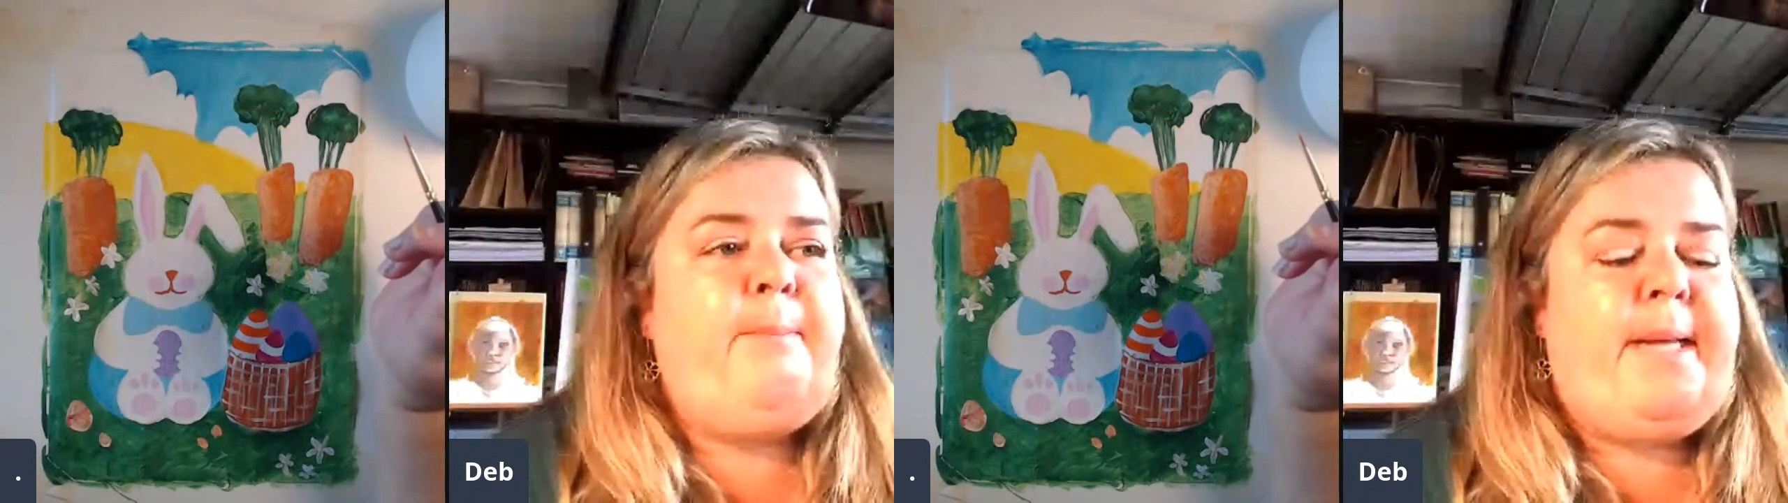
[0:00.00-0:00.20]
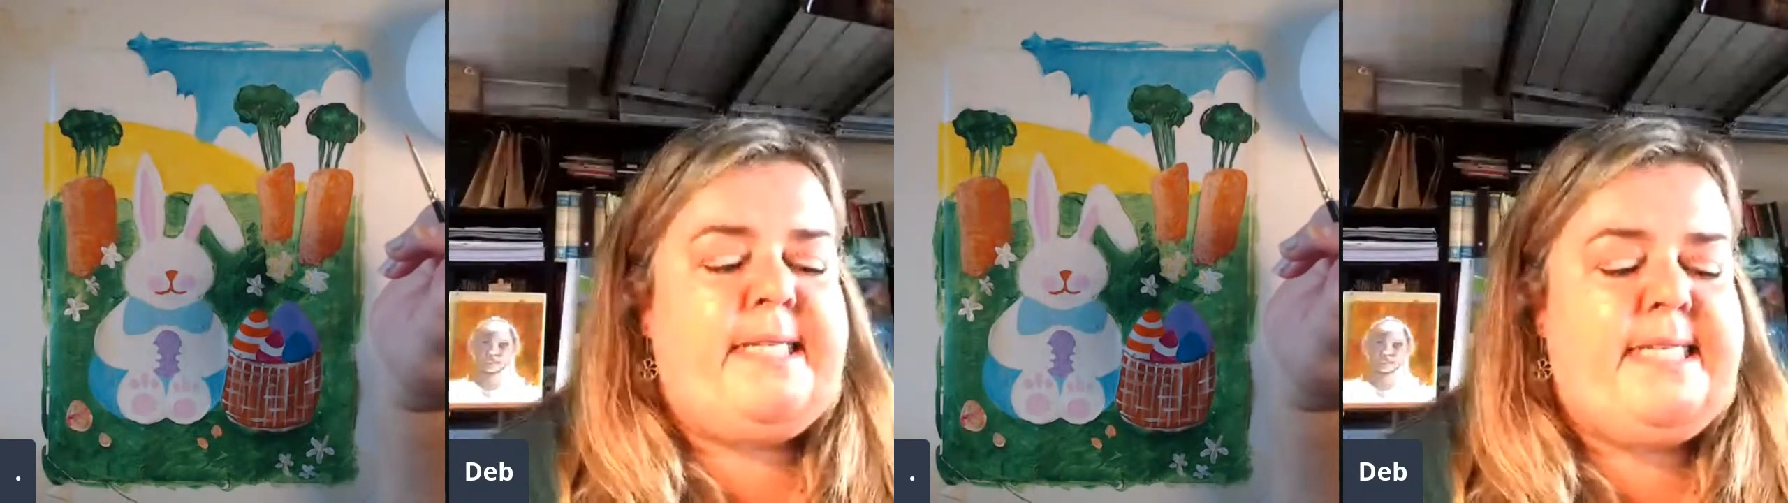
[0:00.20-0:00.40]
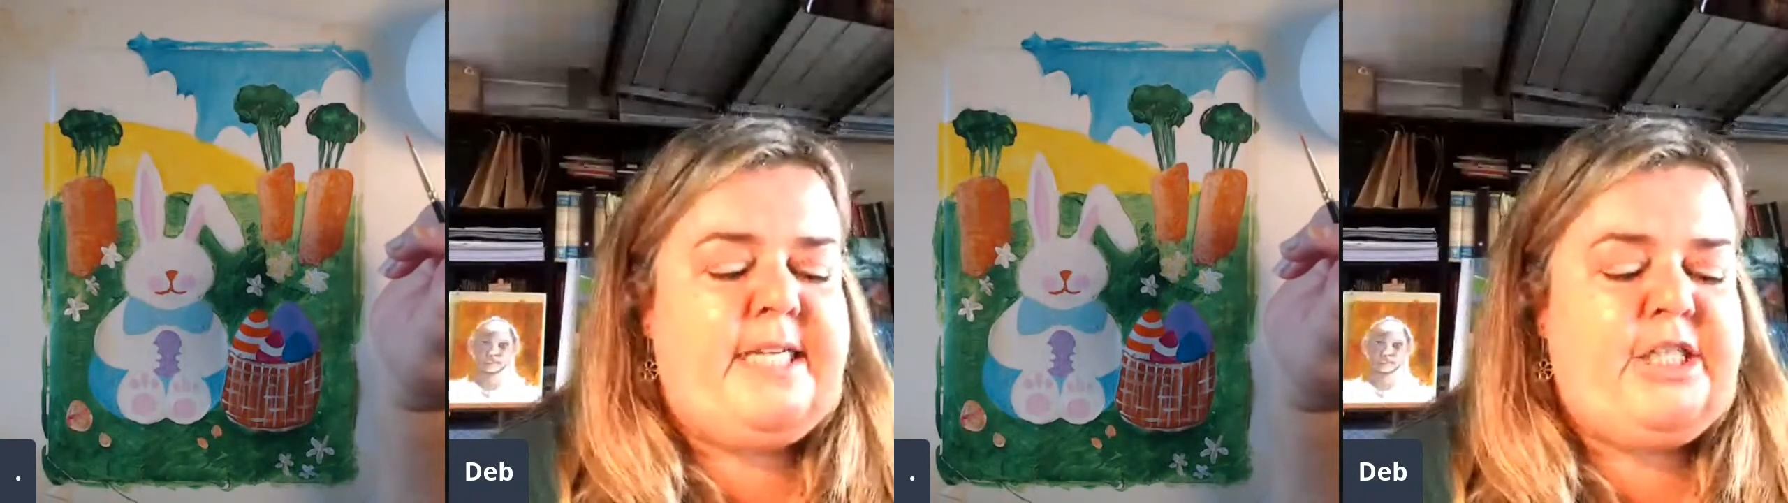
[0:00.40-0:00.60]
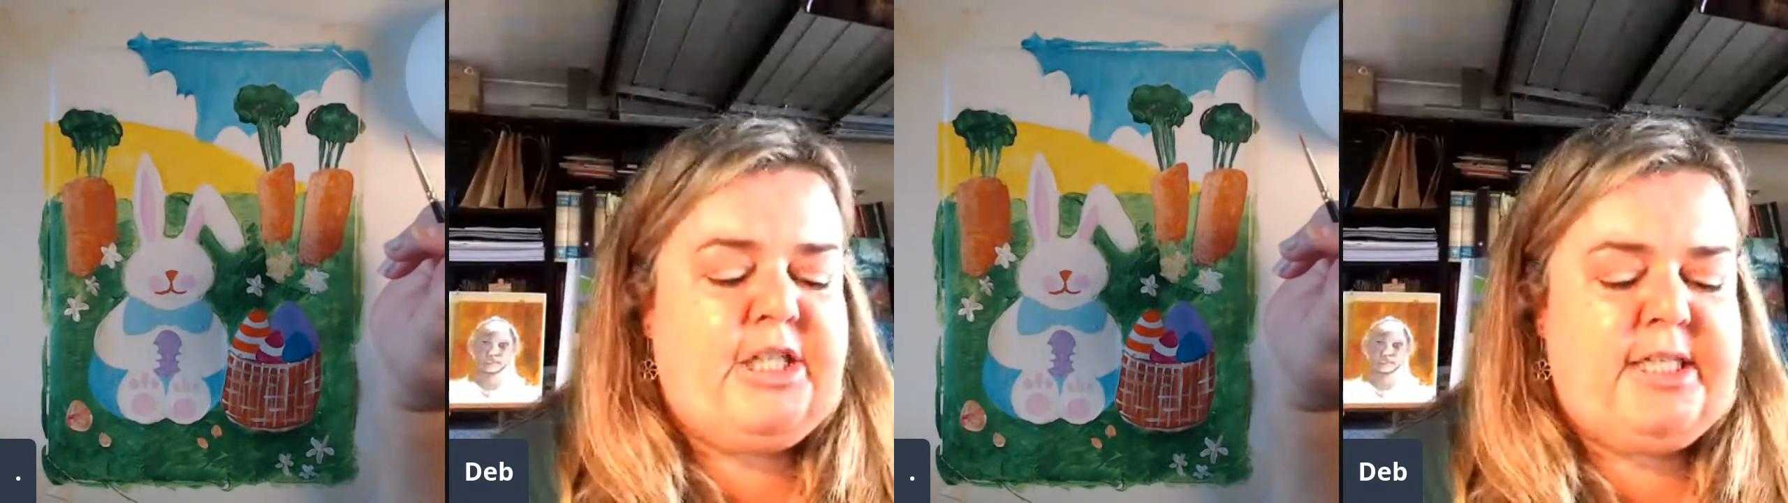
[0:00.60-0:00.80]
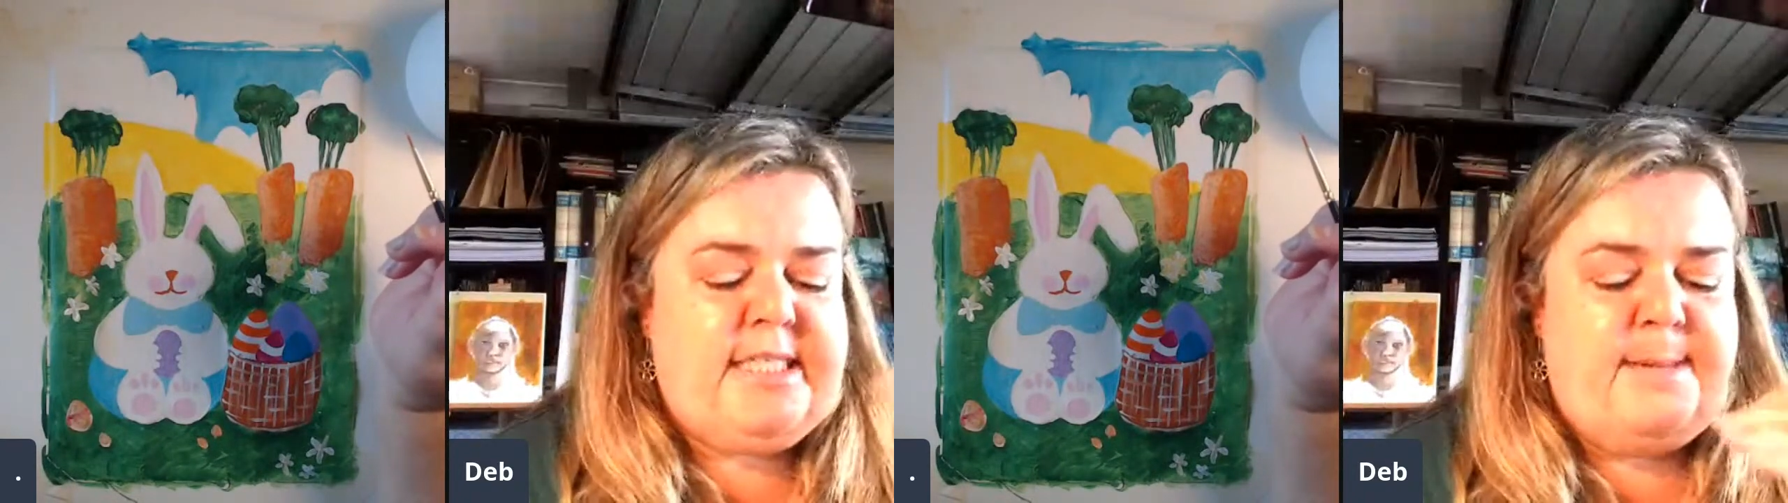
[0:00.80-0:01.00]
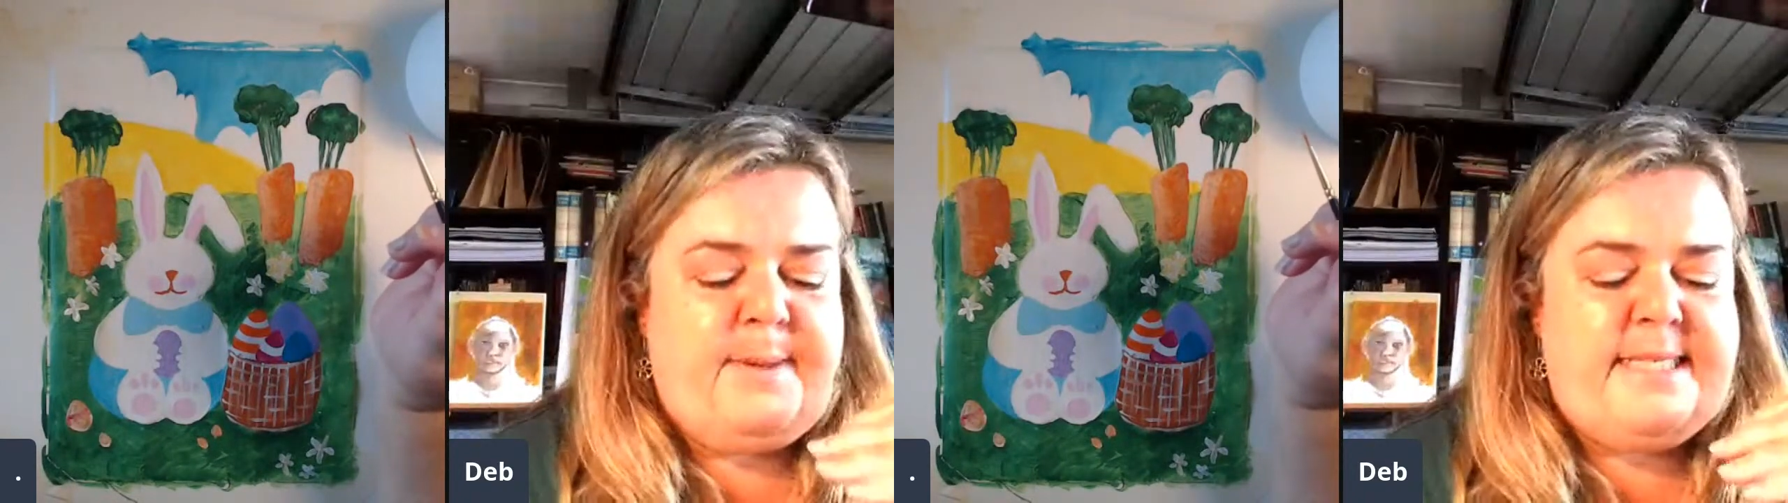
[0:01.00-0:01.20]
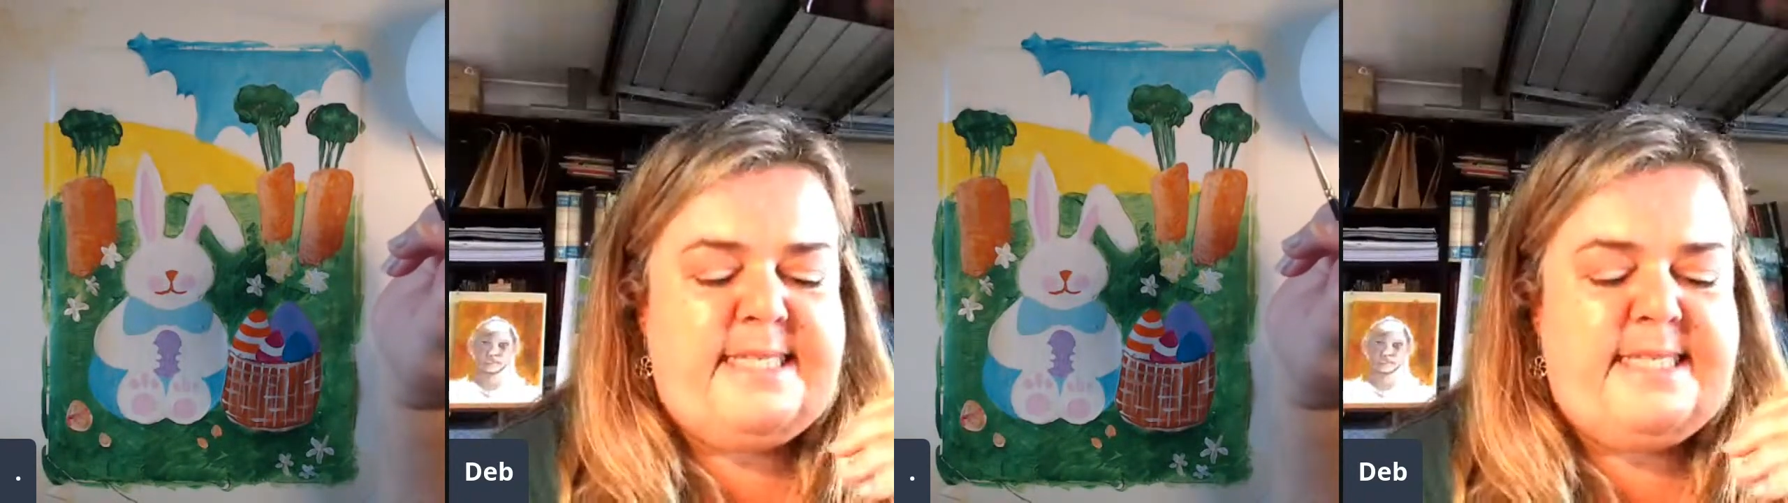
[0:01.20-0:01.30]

be teaching you step by